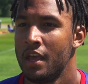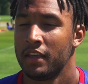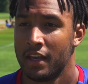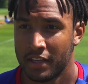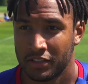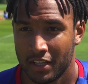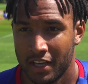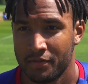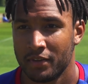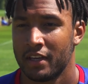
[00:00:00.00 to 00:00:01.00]
Yes, I
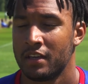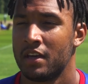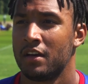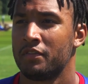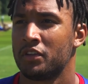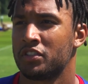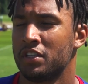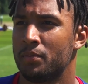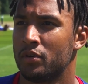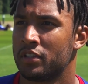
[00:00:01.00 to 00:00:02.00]
have. Yeah, I've not
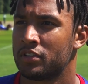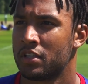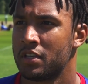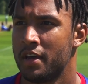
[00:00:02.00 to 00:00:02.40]
seen the boys.